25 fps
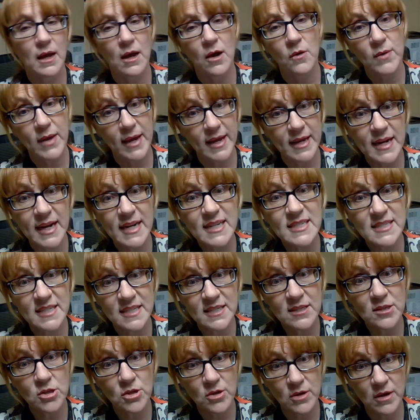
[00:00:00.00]
okay, and I
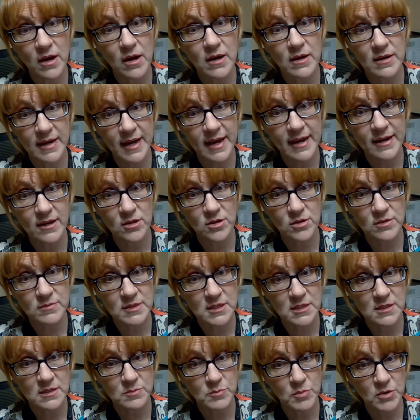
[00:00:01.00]
did look on how to
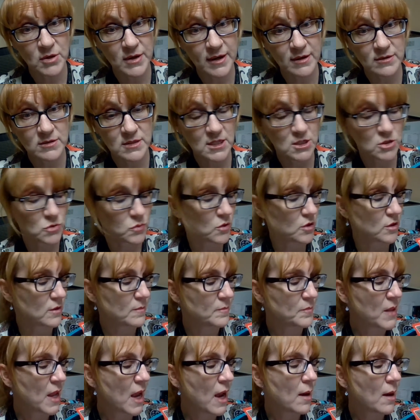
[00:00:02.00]
pronounce this word.